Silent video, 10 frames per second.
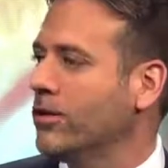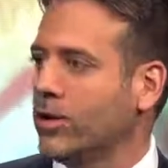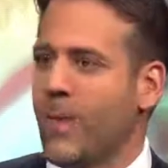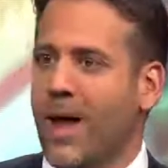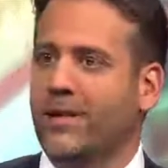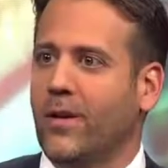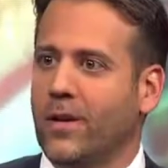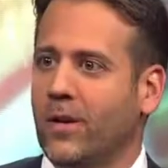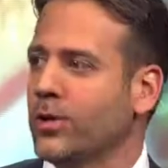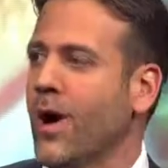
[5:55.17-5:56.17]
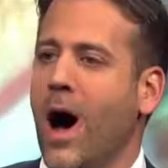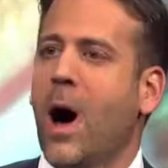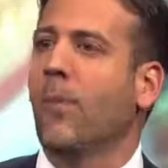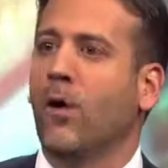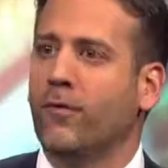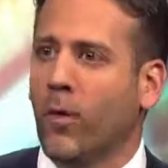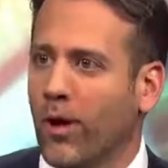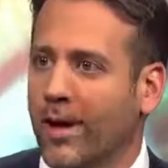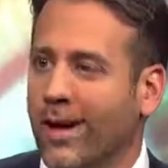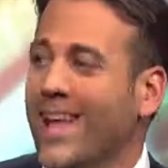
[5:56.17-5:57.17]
humanitarian issue, I'm all for it.